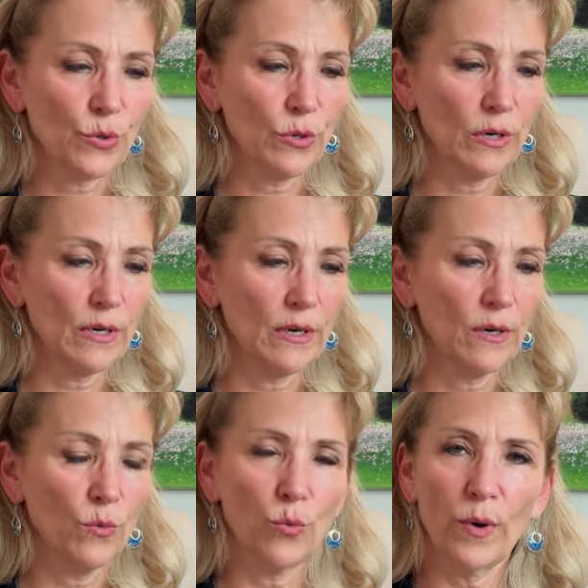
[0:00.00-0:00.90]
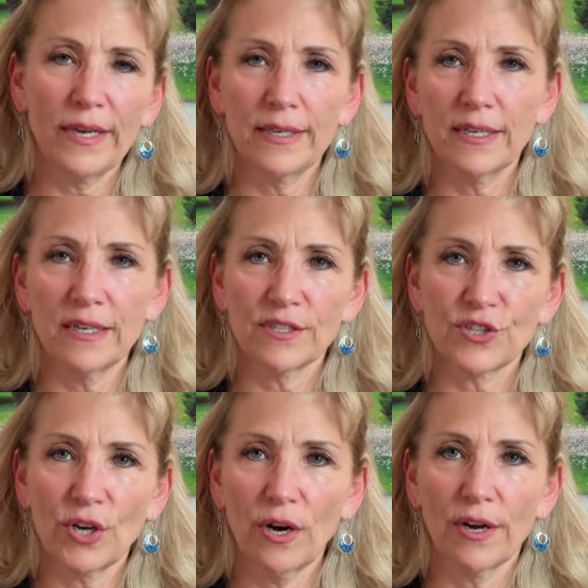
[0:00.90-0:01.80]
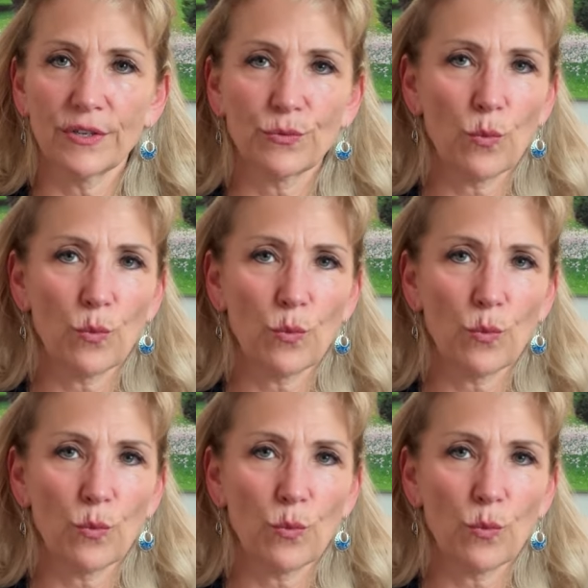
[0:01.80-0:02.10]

or when did it start?